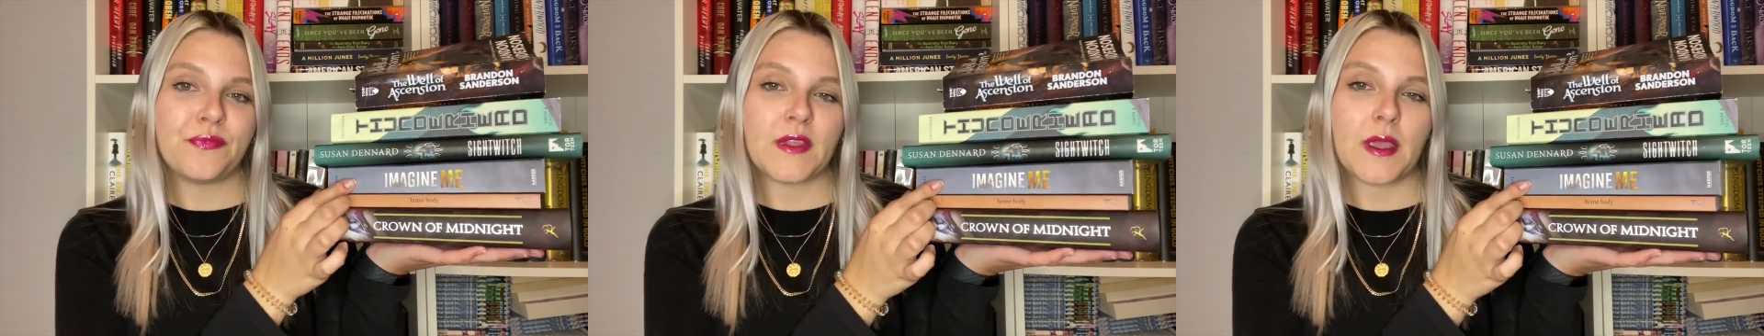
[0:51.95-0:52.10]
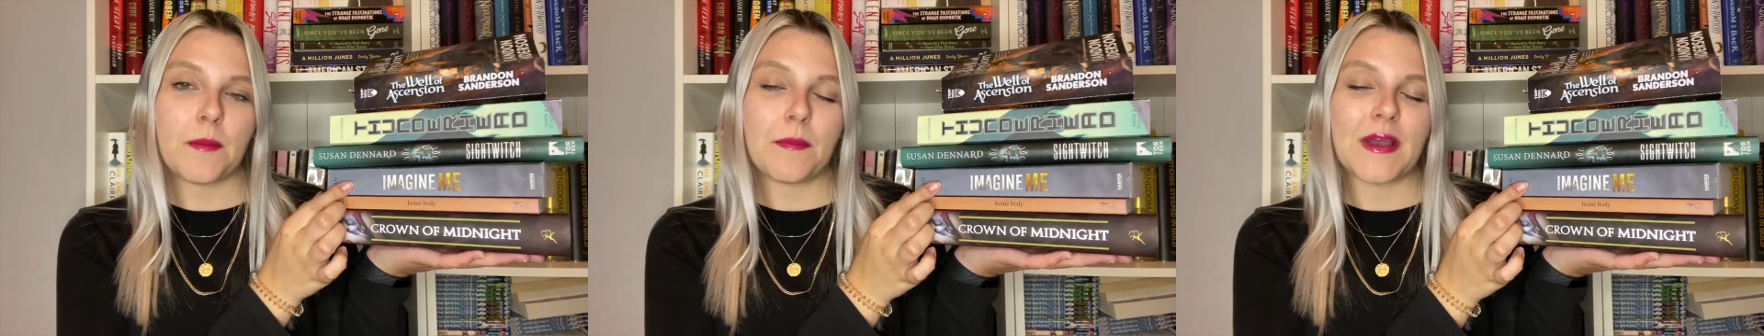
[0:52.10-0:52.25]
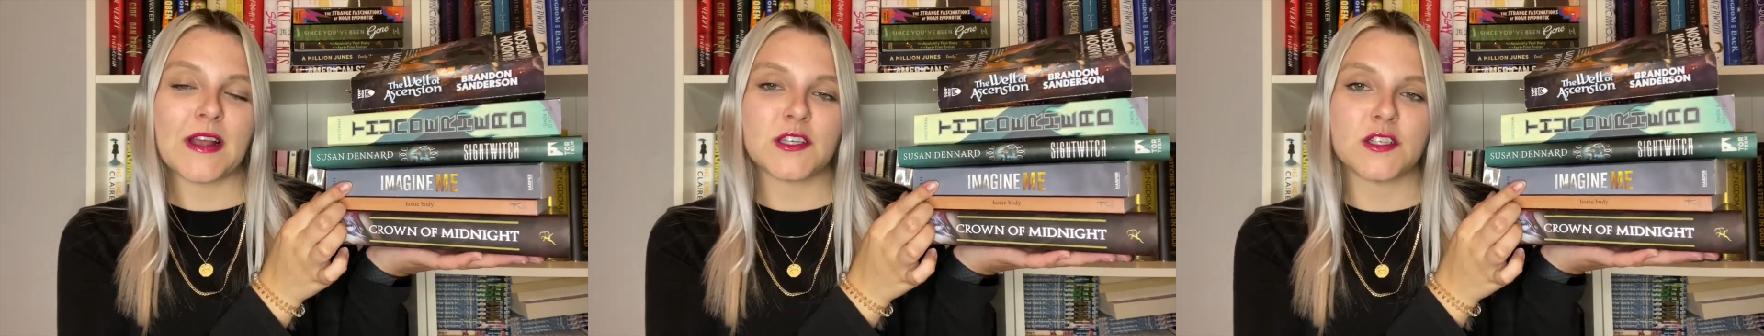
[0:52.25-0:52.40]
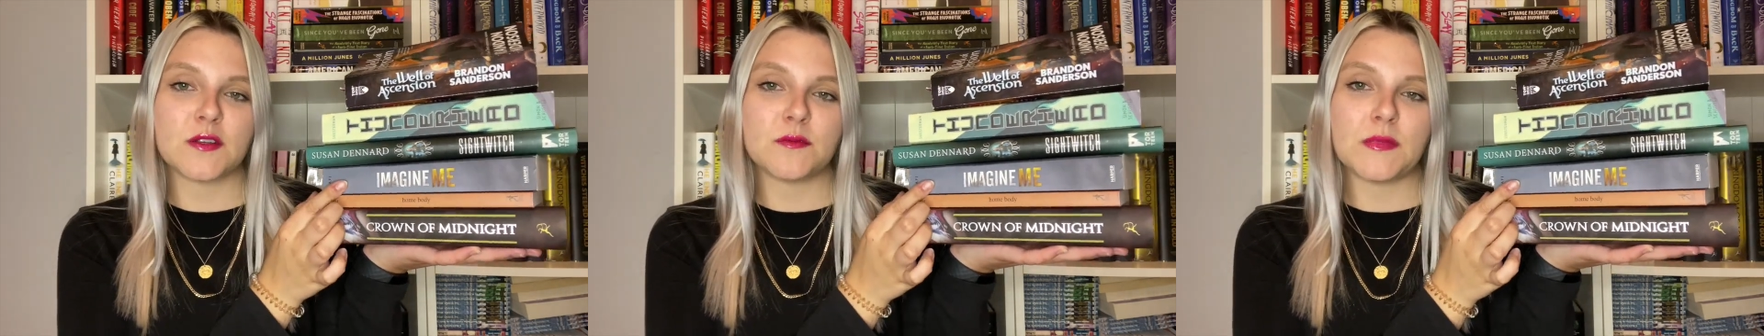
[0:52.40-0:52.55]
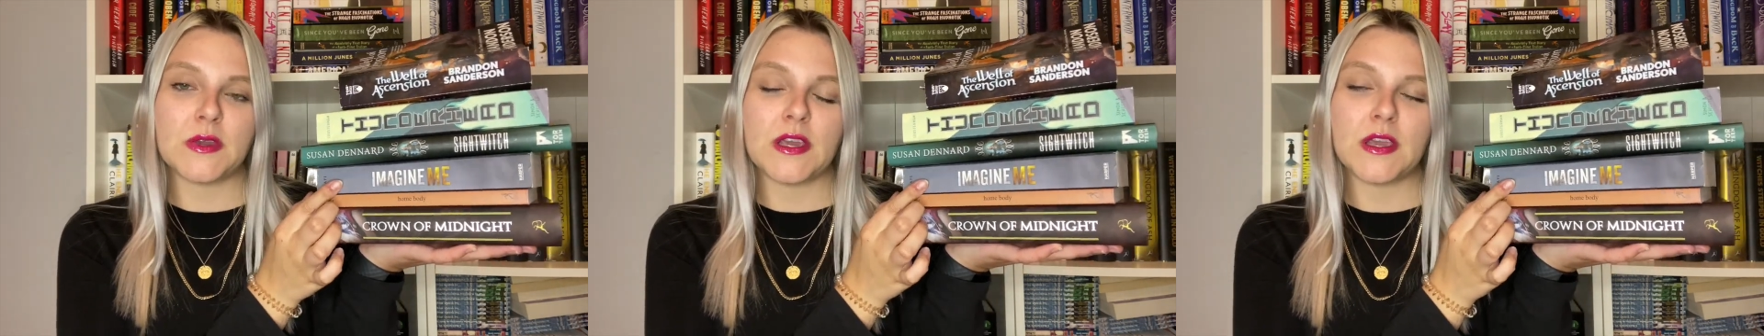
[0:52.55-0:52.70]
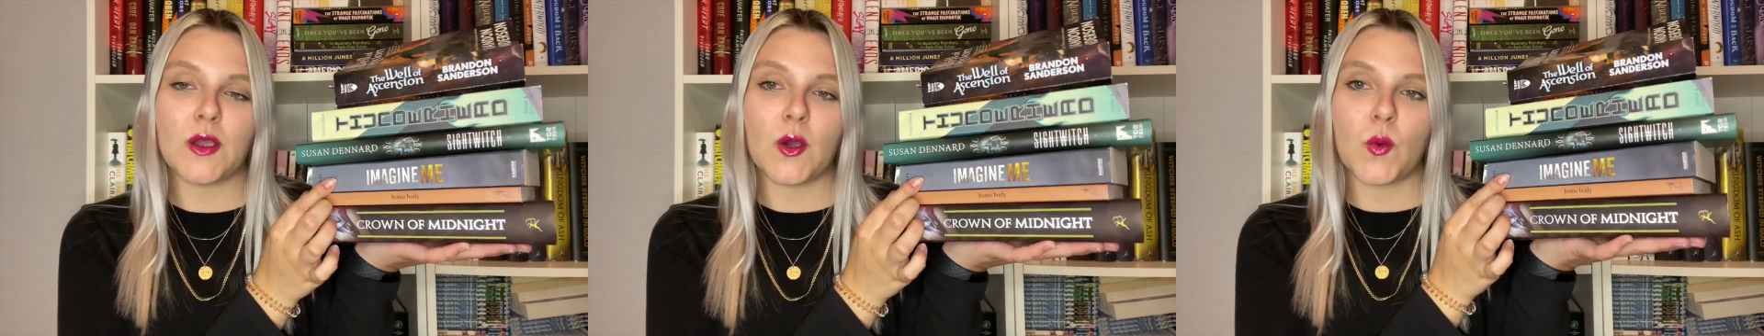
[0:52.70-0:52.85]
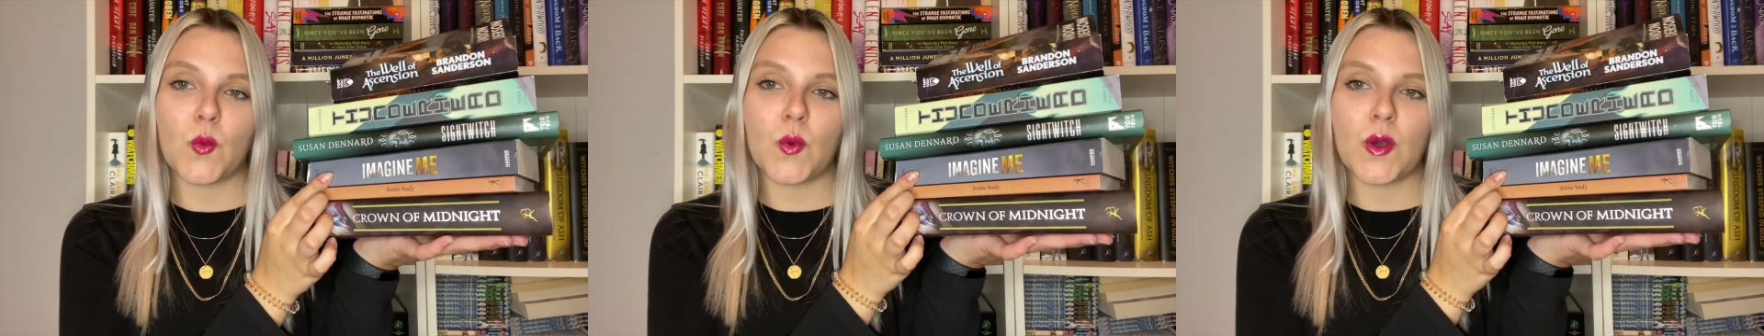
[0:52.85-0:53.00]
Imagine
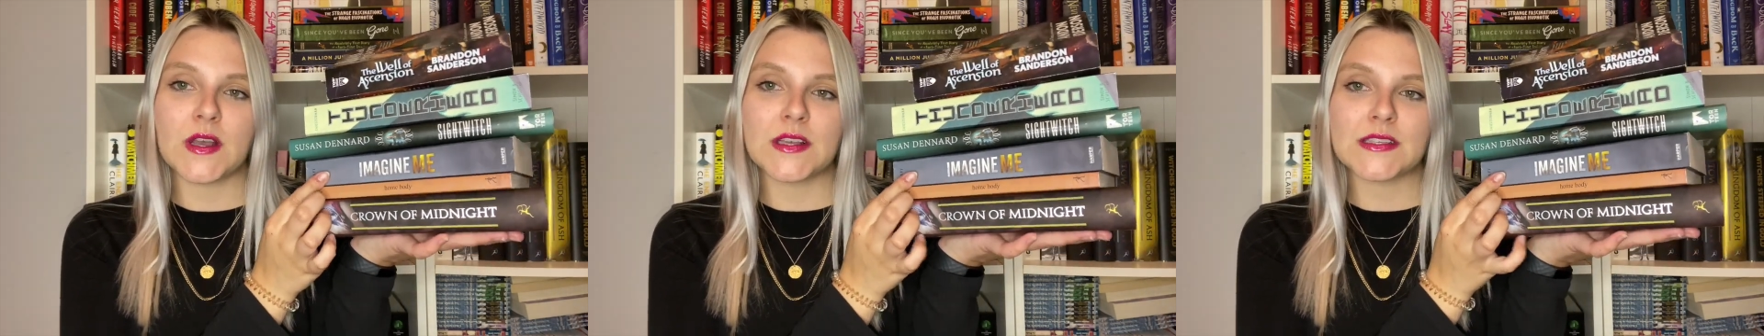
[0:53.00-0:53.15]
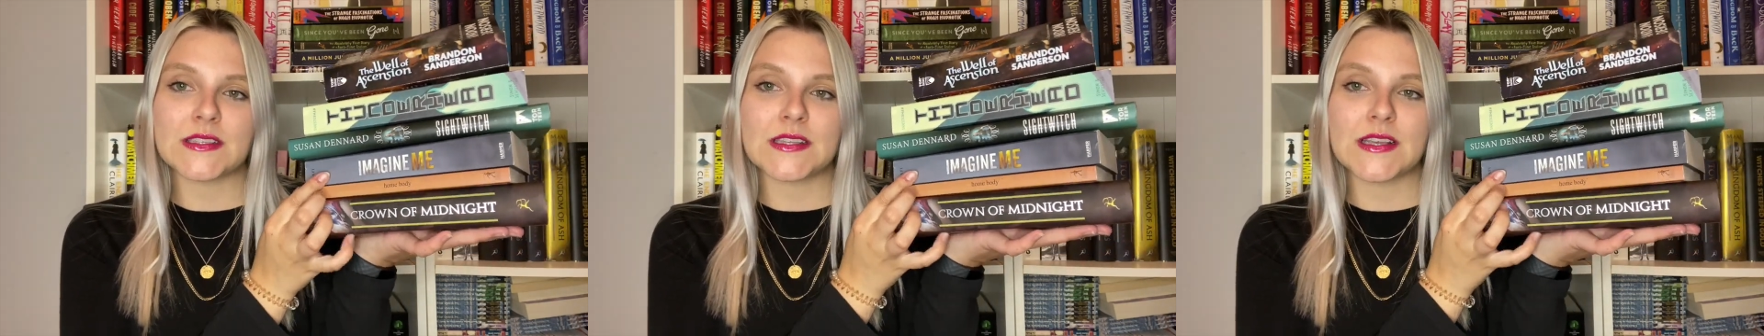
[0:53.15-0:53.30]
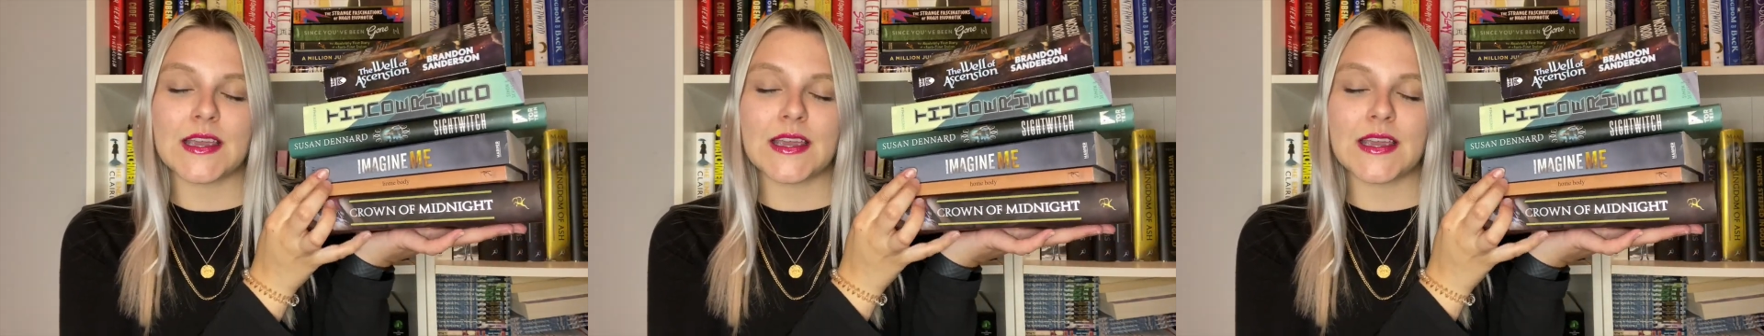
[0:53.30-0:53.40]
Me was